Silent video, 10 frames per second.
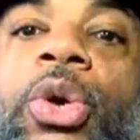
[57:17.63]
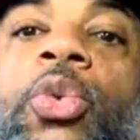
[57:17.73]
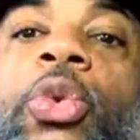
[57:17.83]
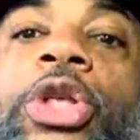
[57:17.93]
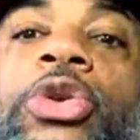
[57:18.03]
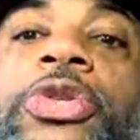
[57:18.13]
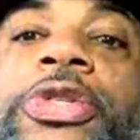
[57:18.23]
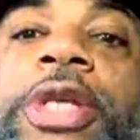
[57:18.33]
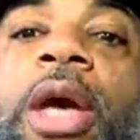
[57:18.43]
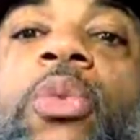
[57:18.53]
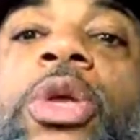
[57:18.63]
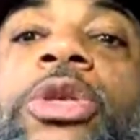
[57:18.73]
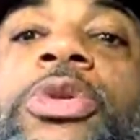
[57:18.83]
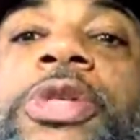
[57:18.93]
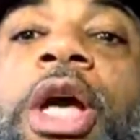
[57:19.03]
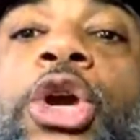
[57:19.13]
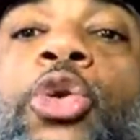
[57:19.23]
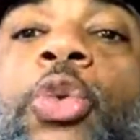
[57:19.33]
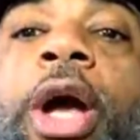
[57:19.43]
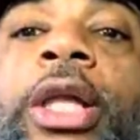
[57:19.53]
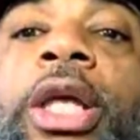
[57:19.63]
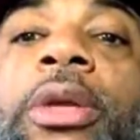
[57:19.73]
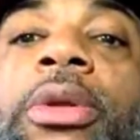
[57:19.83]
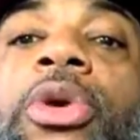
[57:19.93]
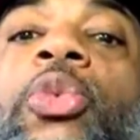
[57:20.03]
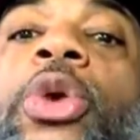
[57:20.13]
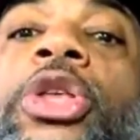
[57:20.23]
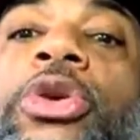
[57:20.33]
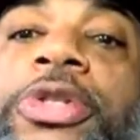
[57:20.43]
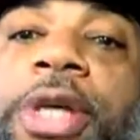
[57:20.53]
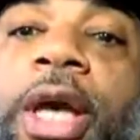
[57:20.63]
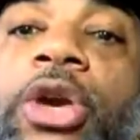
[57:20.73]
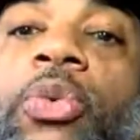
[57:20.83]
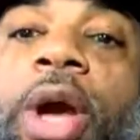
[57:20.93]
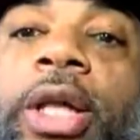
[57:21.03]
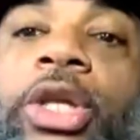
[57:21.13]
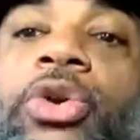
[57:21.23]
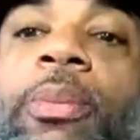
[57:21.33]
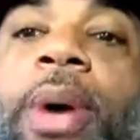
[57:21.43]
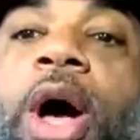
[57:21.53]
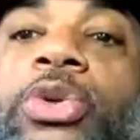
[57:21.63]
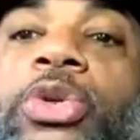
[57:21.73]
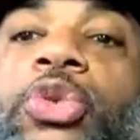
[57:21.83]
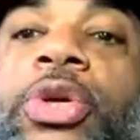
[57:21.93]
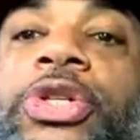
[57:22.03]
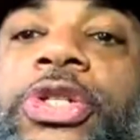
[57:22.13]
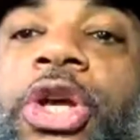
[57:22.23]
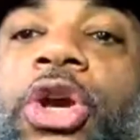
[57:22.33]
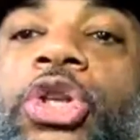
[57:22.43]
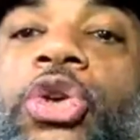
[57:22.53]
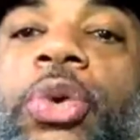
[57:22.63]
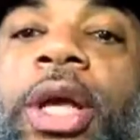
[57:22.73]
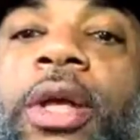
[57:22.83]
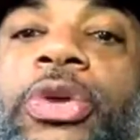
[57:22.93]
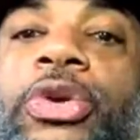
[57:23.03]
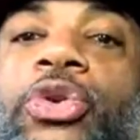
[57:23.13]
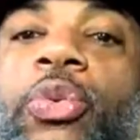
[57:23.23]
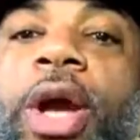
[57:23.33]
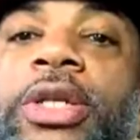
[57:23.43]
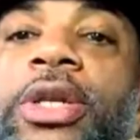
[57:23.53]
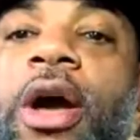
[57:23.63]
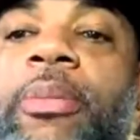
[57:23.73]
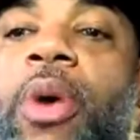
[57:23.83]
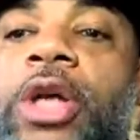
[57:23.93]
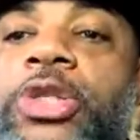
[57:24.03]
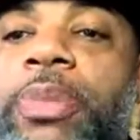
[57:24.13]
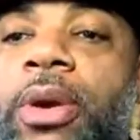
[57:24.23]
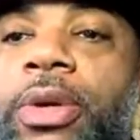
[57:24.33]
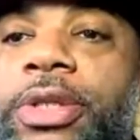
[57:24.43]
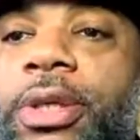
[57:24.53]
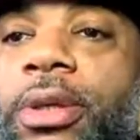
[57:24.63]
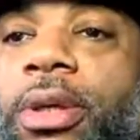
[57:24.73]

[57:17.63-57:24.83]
When you're set correctly, your boundaries will steer you in the direction of prosperity.